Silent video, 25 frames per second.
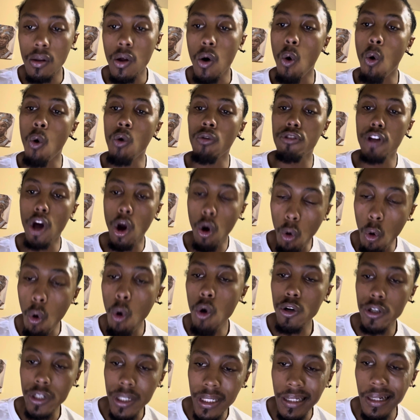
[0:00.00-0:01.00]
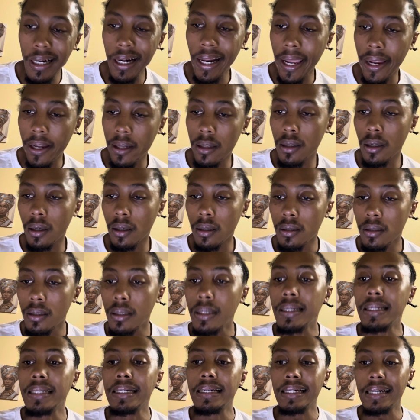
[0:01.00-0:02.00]
or the contractor,
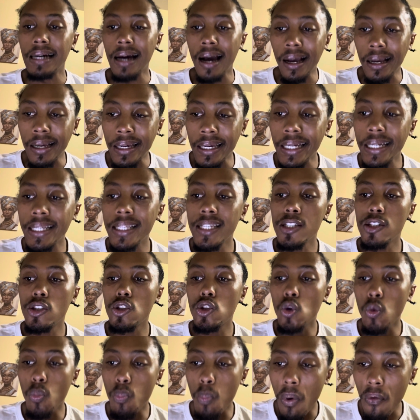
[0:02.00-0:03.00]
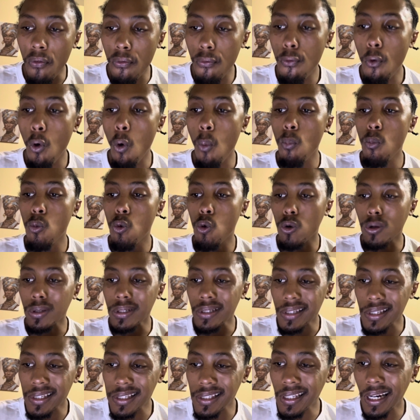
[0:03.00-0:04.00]
agrees to perform
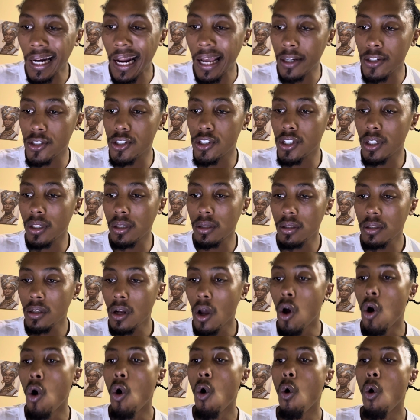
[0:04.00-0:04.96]
construction